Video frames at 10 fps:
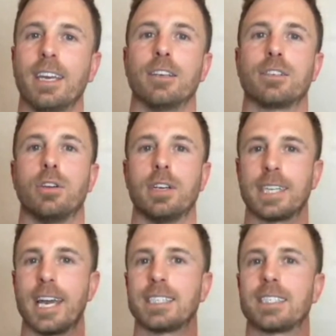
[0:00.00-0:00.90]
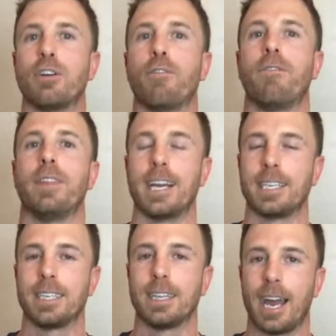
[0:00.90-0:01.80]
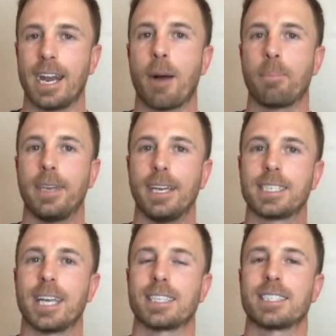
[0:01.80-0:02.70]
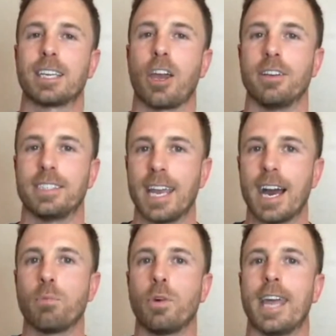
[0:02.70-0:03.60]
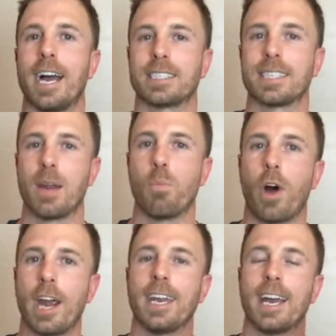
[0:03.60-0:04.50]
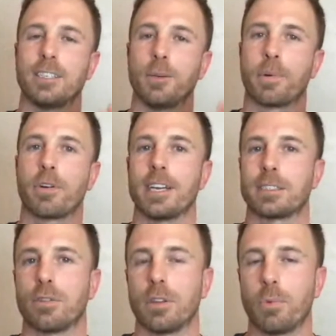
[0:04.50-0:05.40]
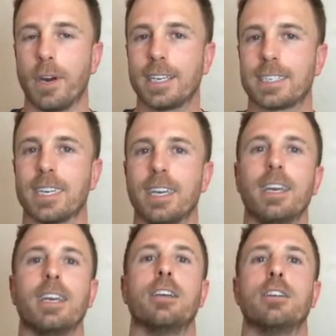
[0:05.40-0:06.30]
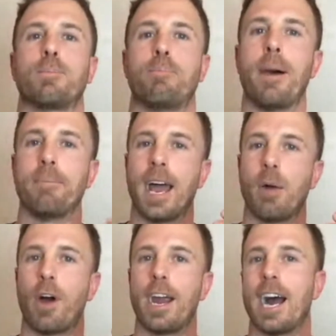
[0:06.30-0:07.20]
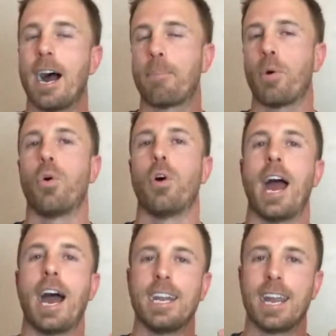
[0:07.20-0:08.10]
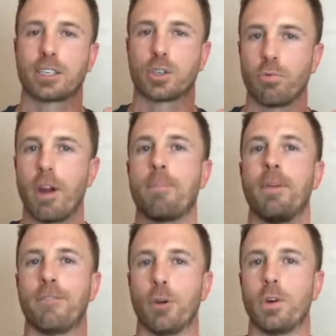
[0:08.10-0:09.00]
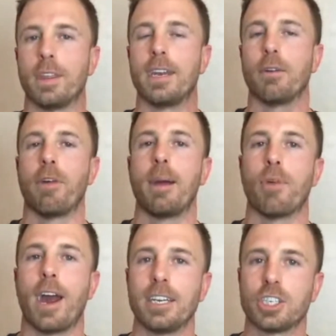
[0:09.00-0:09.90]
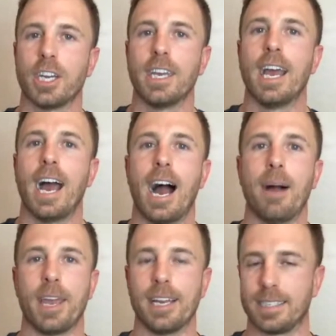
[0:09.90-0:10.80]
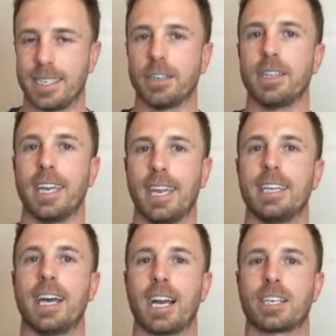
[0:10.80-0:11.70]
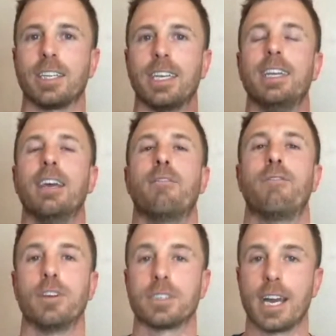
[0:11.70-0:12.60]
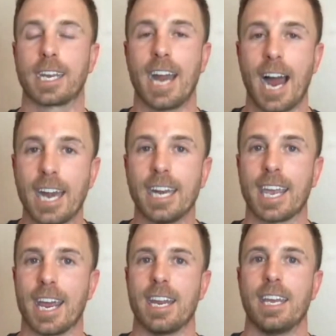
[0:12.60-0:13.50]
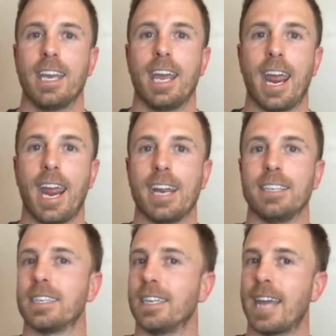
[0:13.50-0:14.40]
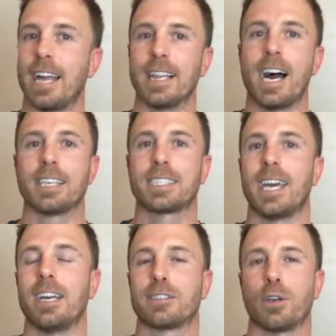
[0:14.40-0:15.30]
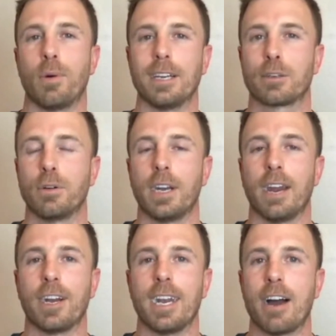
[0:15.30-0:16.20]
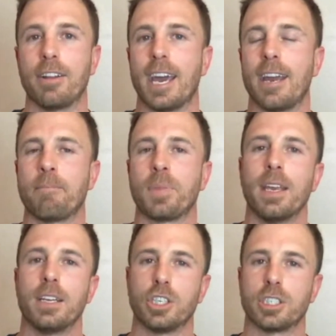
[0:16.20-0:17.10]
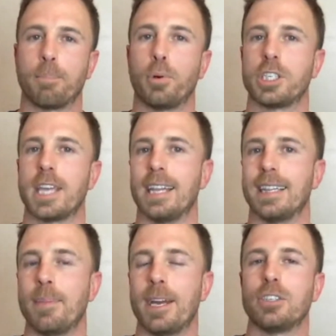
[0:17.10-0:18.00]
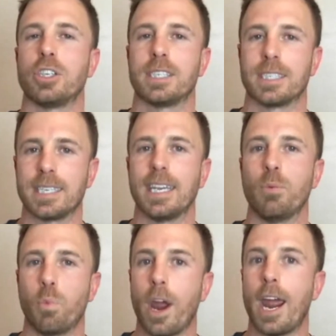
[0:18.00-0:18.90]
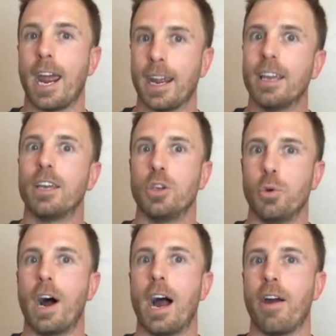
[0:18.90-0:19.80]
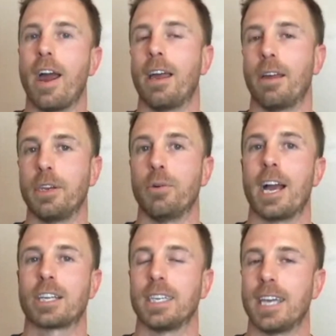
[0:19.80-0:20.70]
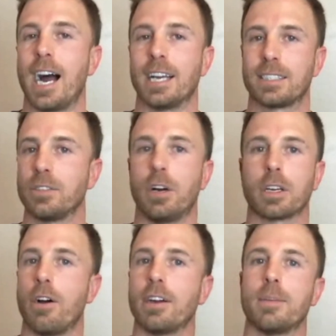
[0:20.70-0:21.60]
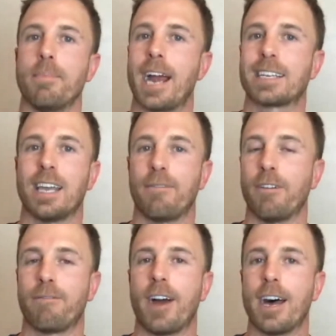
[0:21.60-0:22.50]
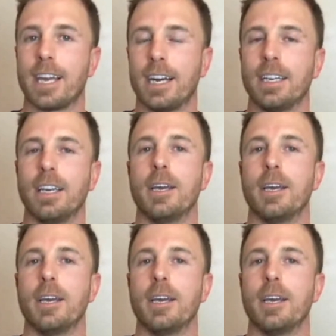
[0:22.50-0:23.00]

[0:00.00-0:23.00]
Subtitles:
As soon as that RPE starts to go down with that same weight as you progress through the weeks, you just bump that weight up or add an extra rep if you're within a rep range until it actually feels like an 8 again. And that last set, it's always good every now and then just to push that limit, just to see where you actually are. Still not going to max effort failure.